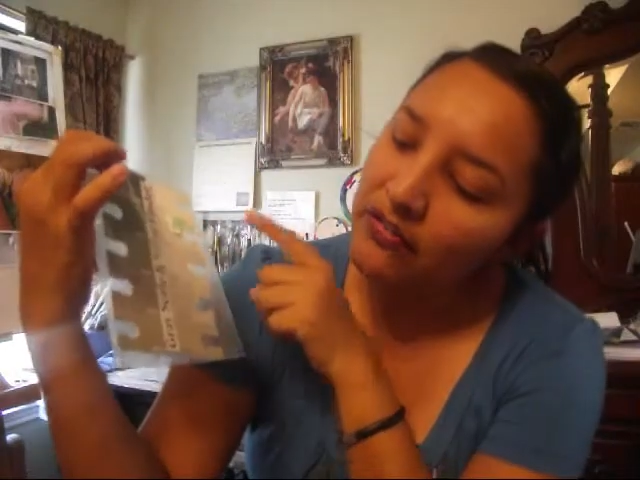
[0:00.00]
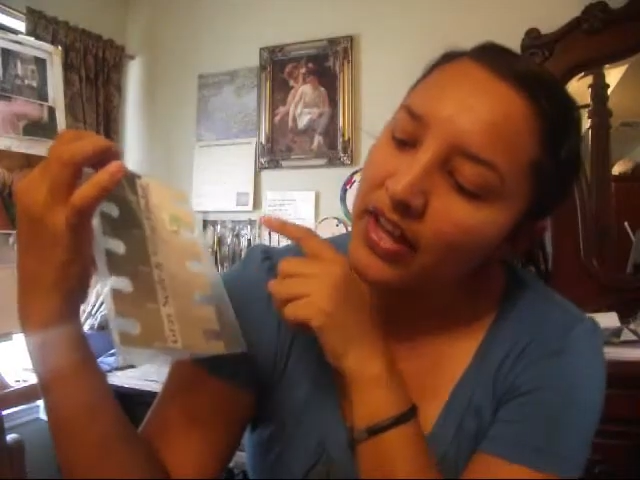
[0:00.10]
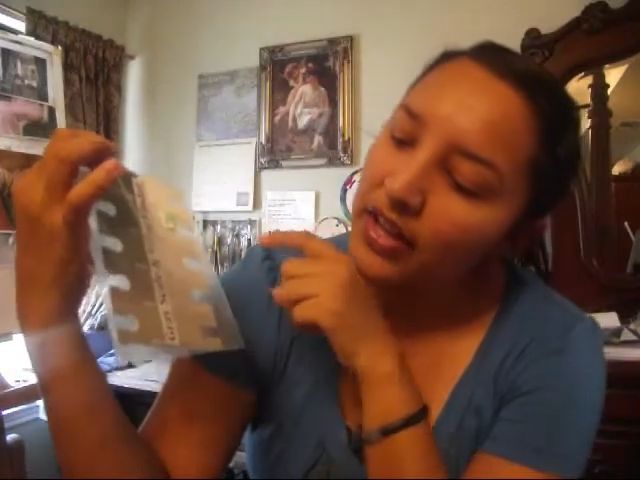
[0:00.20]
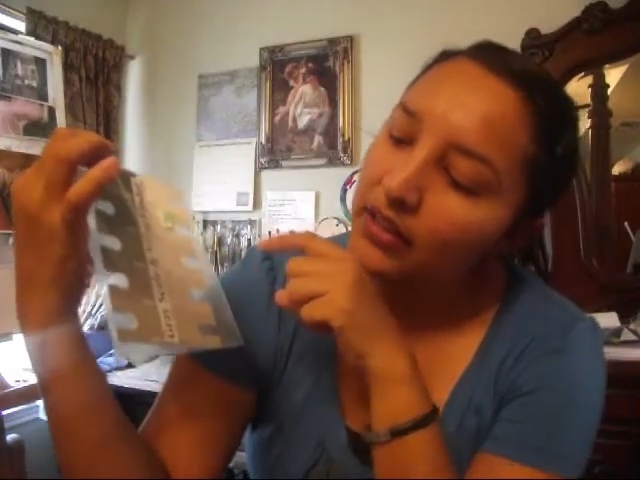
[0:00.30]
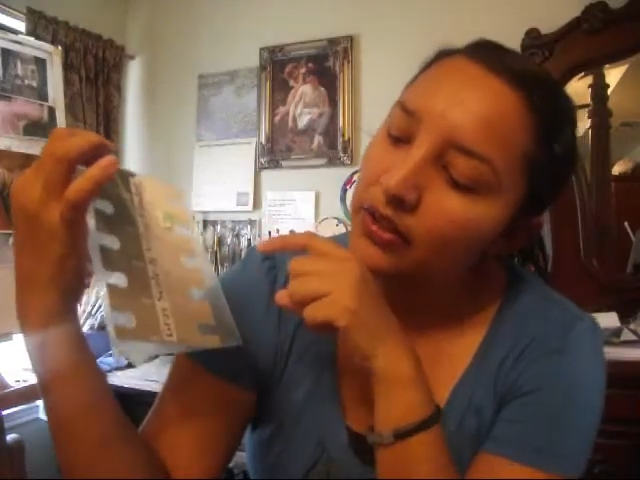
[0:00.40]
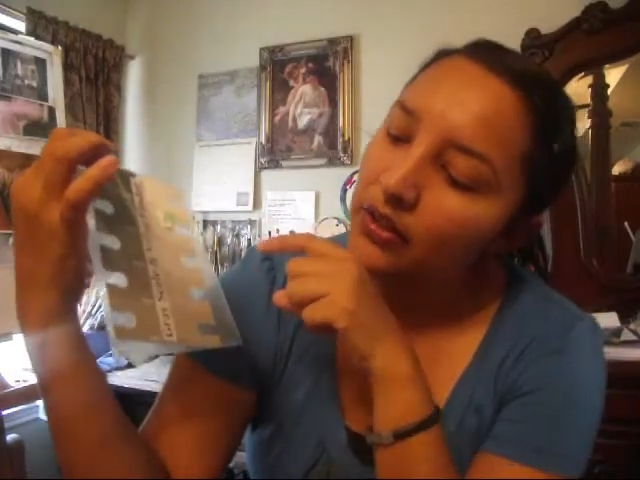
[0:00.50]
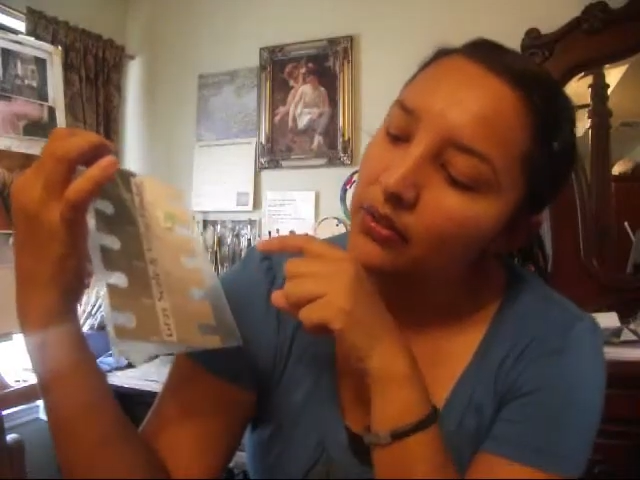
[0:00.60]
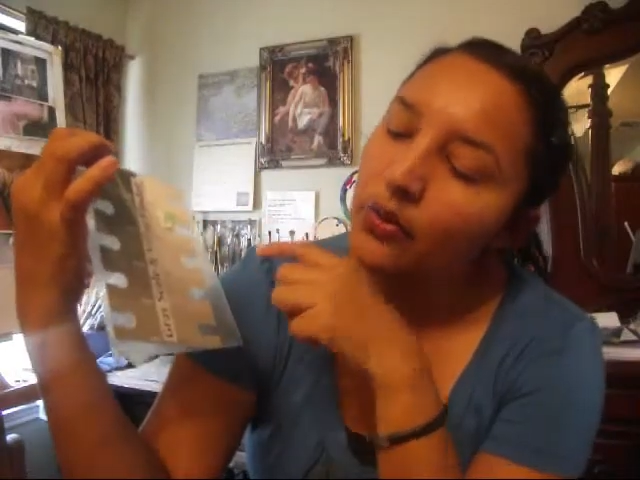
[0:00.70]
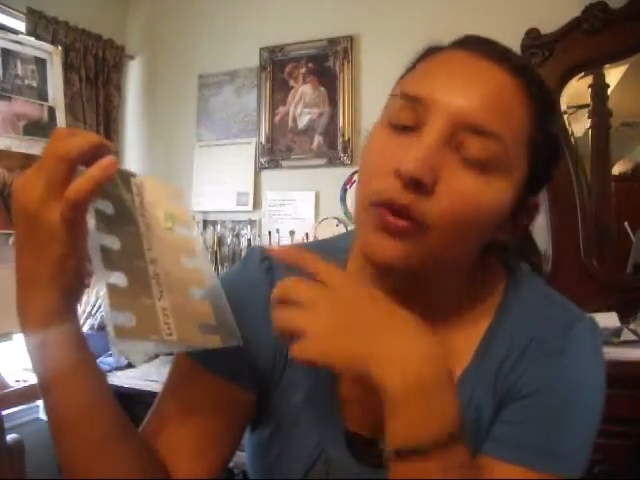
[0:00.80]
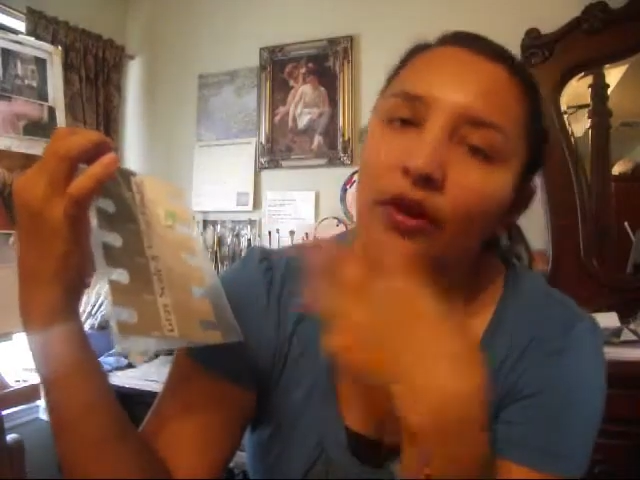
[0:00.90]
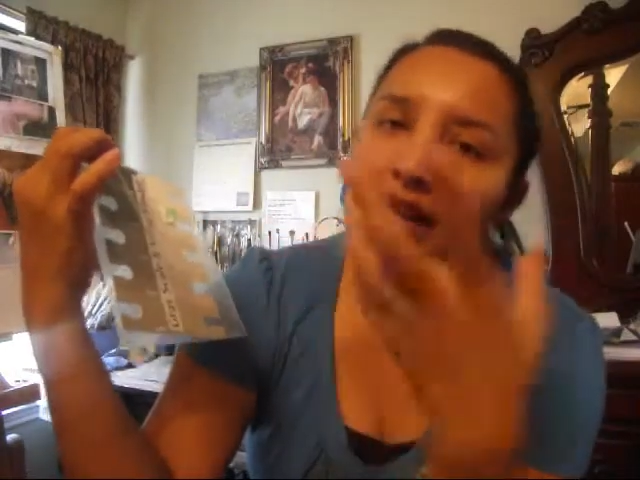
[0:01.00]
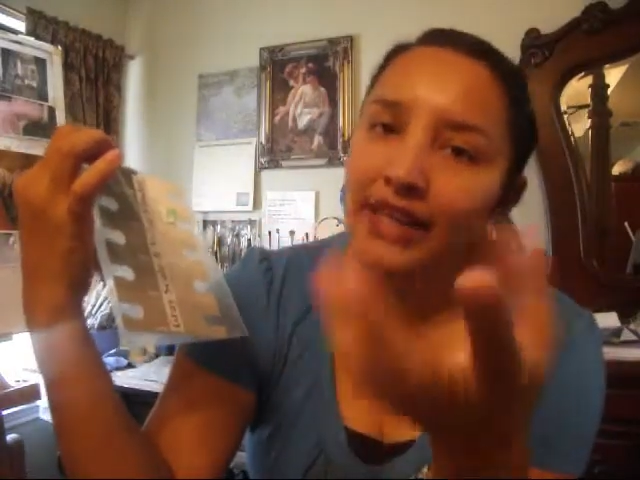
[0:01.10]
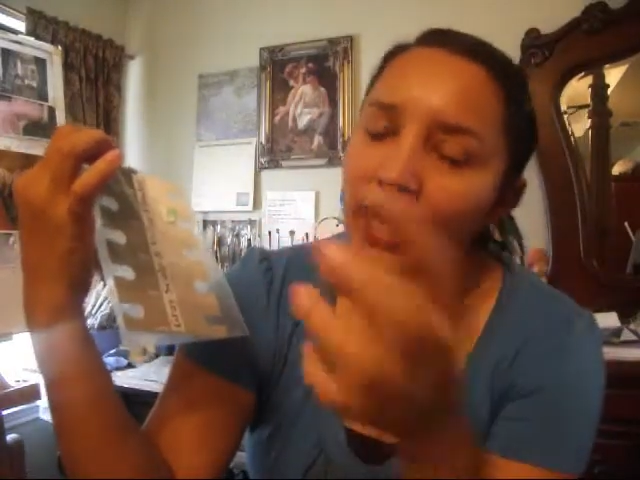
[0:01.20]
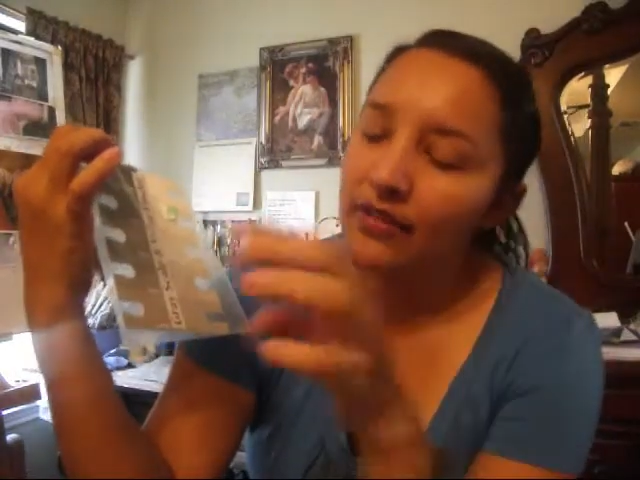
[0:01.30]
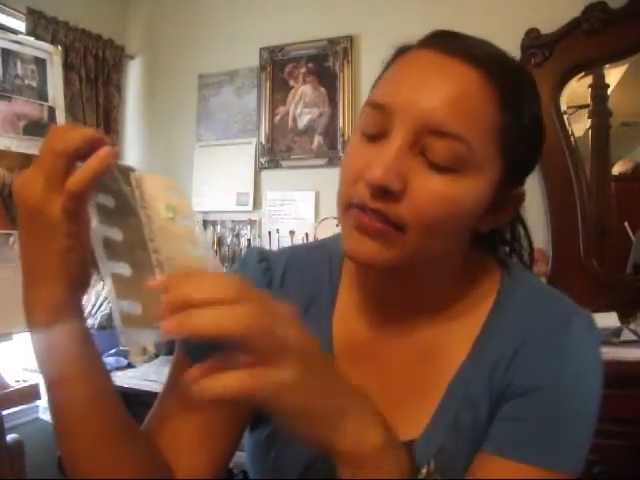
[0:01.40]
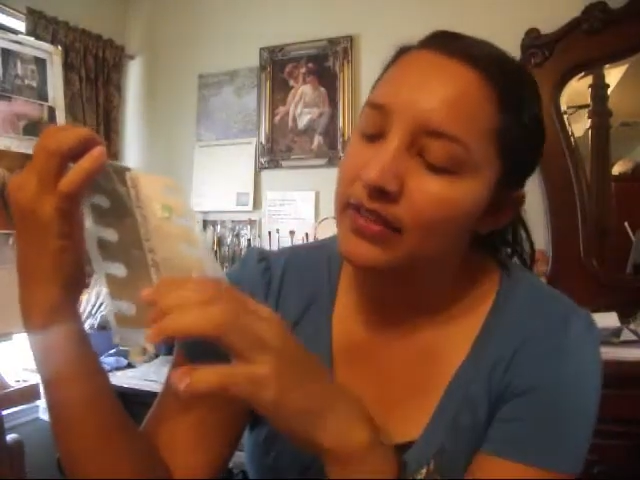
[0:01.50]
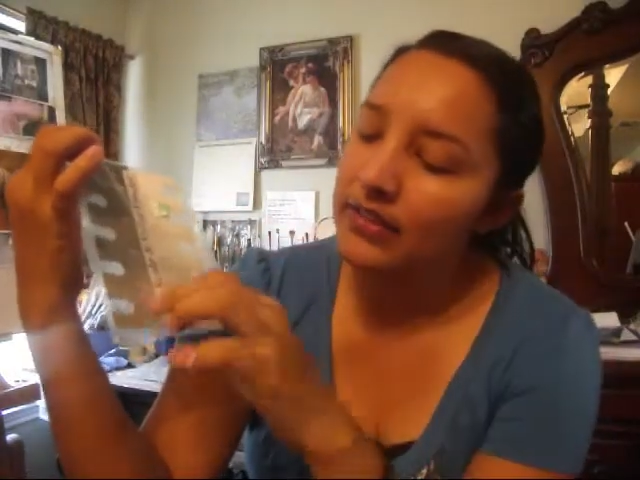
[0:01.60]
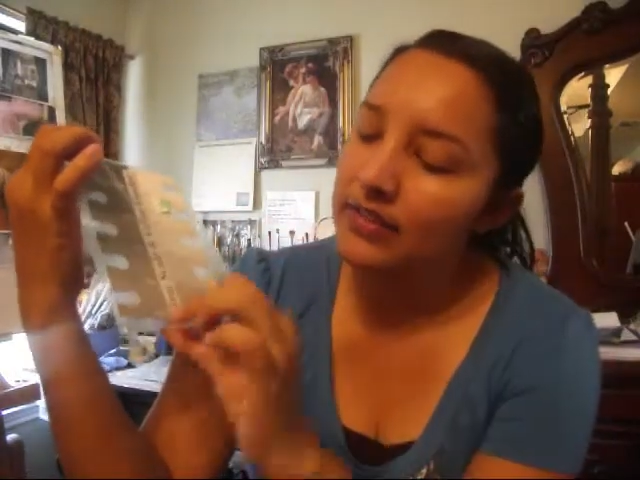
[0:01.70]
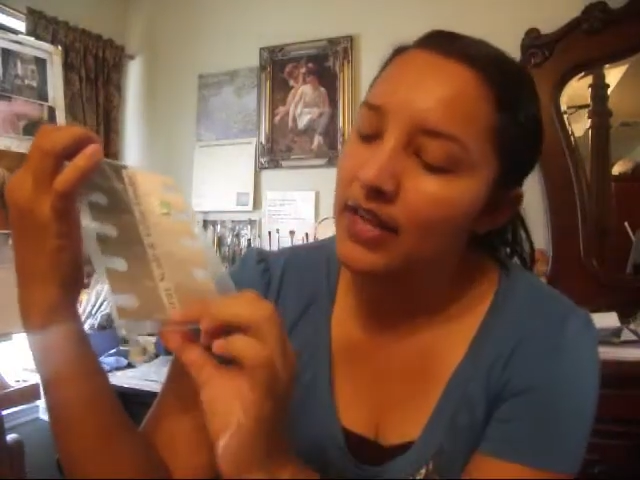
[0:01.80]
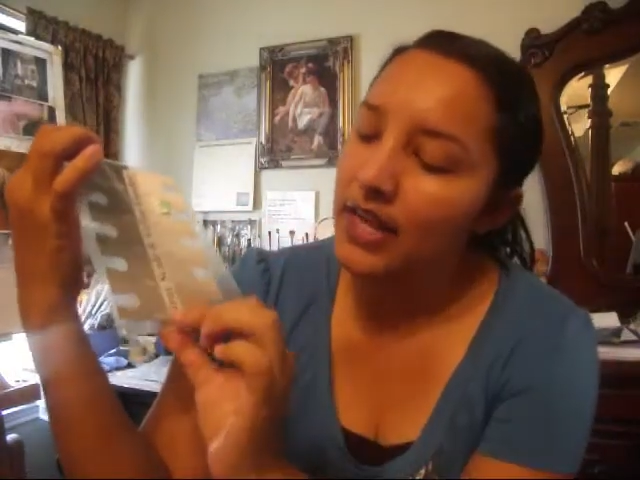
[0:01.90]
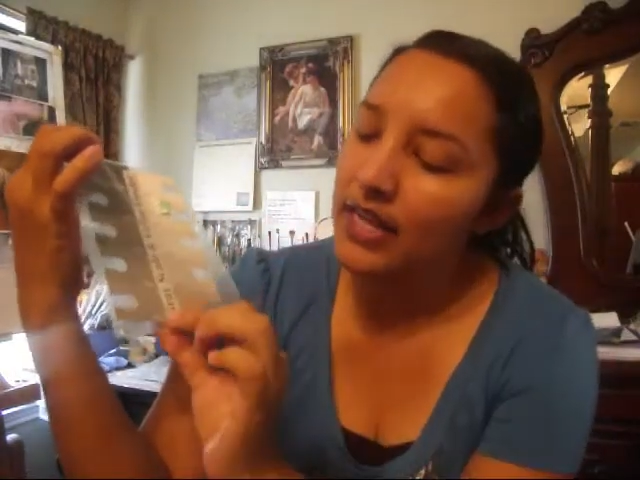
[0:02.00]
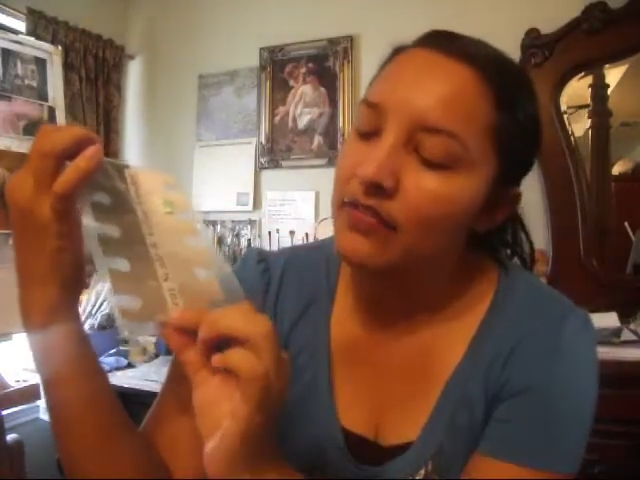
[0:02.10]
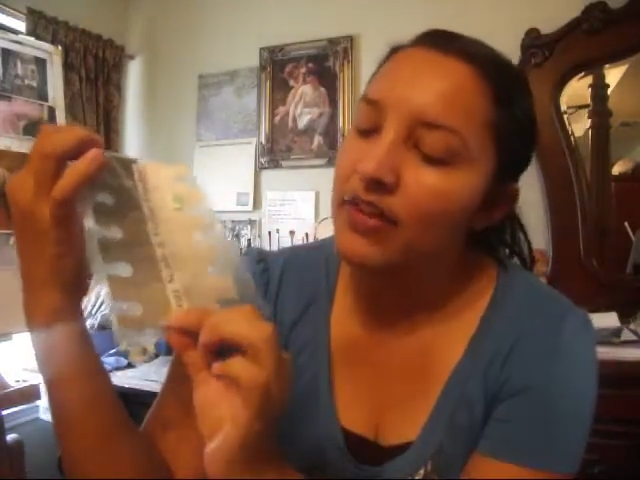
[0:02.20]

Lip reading: value or our canvas at a